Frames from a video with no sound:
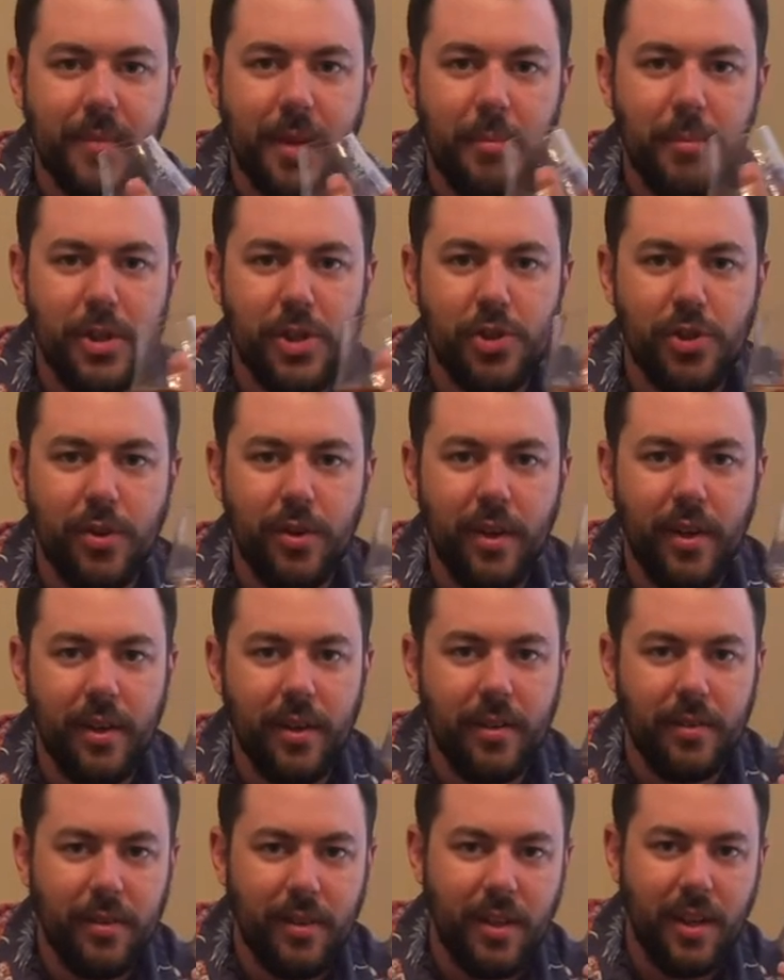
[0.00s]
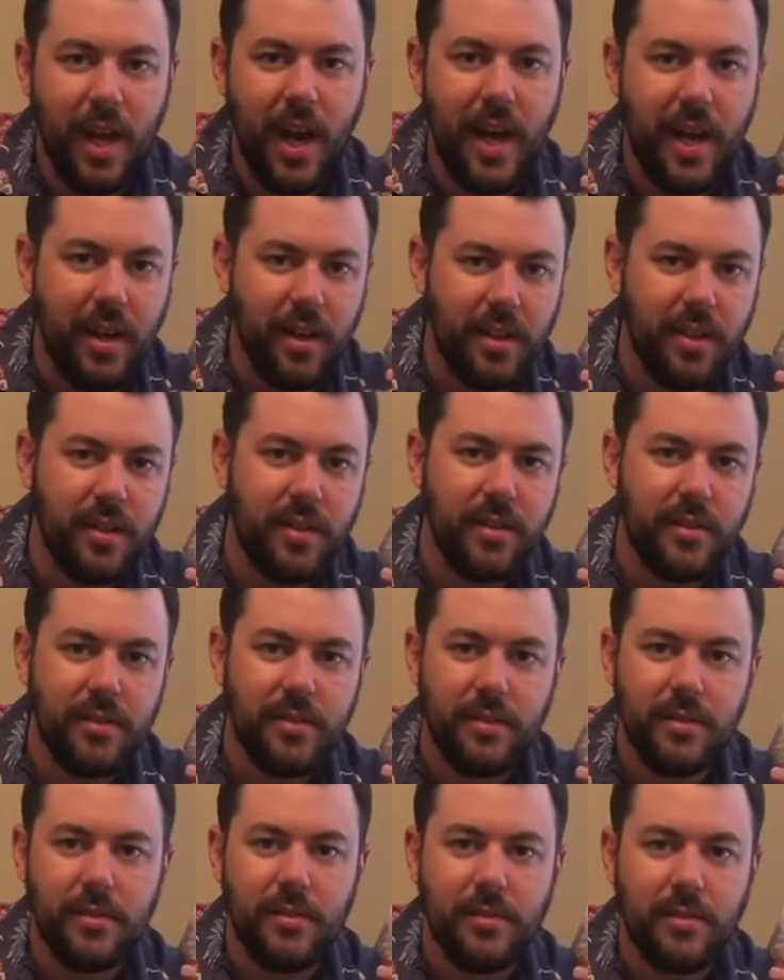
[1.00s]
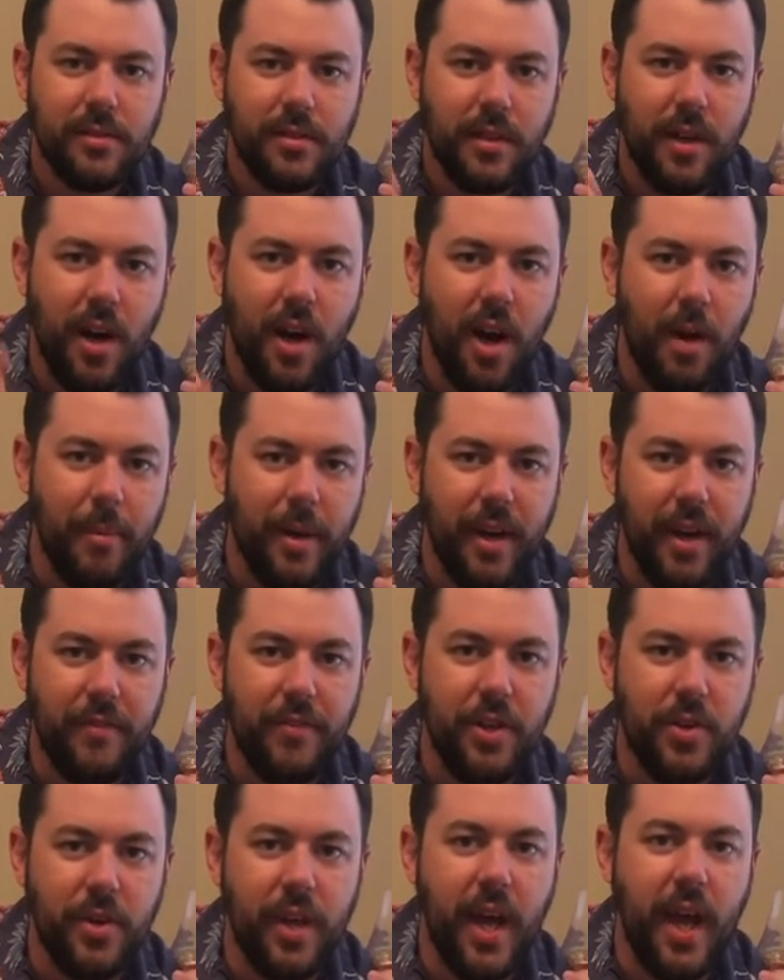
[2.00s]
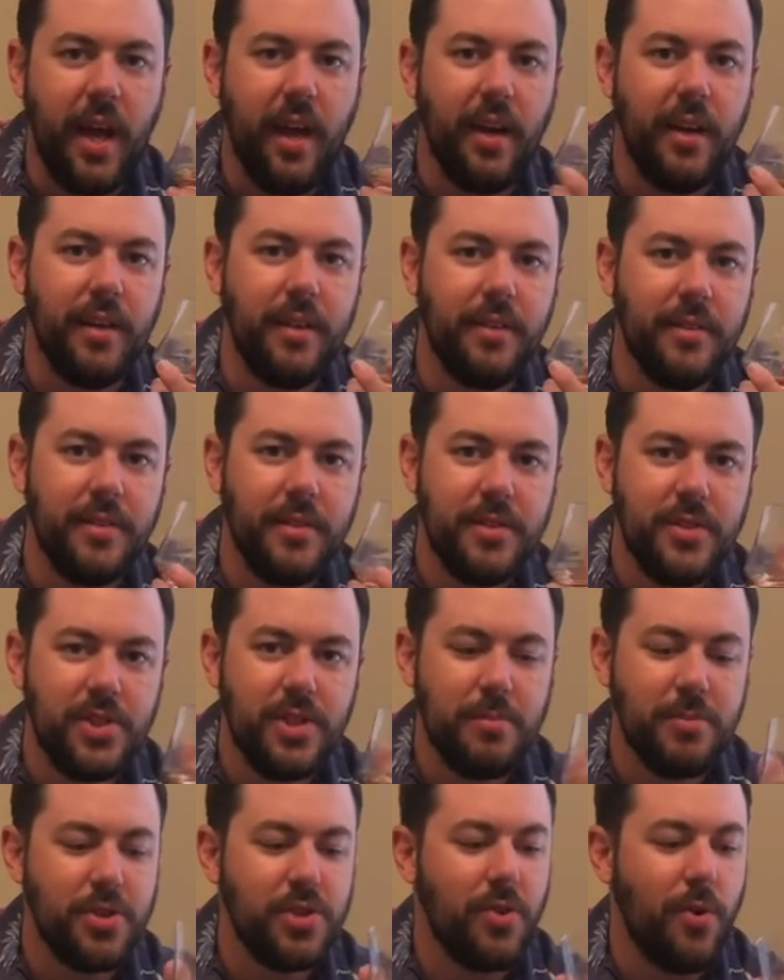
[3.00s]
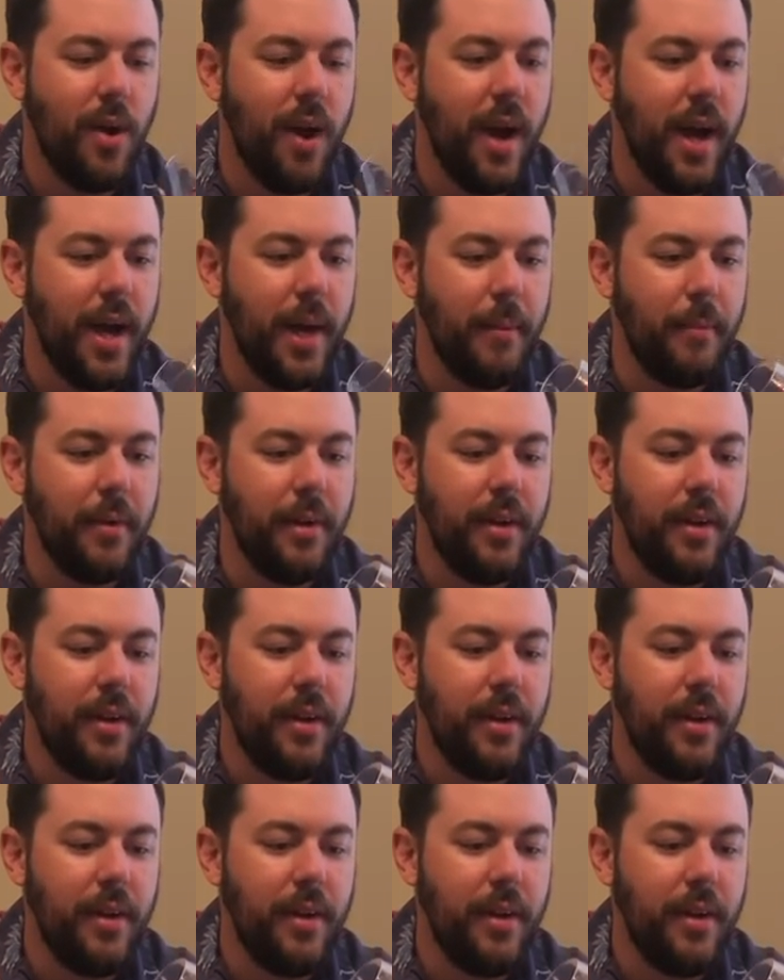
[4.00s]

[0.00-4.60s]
Be sure to like, comment if you can, subscribe,